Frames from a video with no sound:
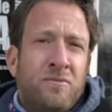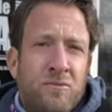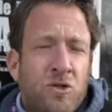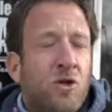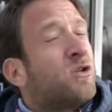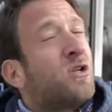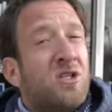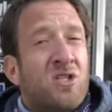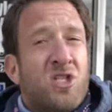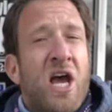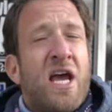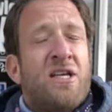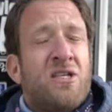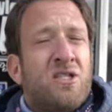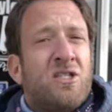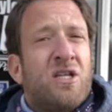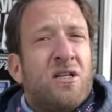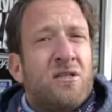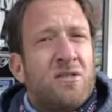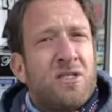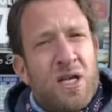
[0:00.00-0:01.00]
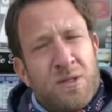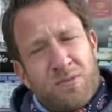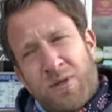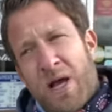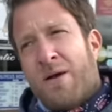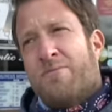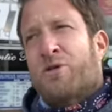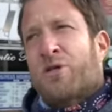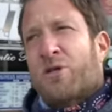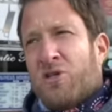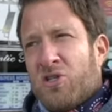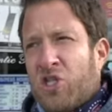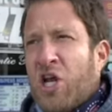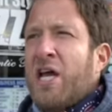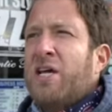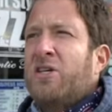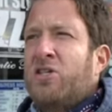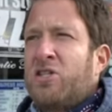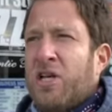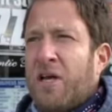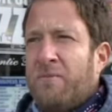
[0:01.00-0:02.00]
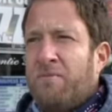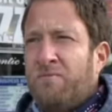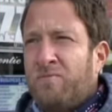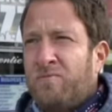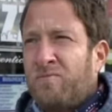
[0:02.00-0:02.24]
you can taste it. Sometimes you can taste it.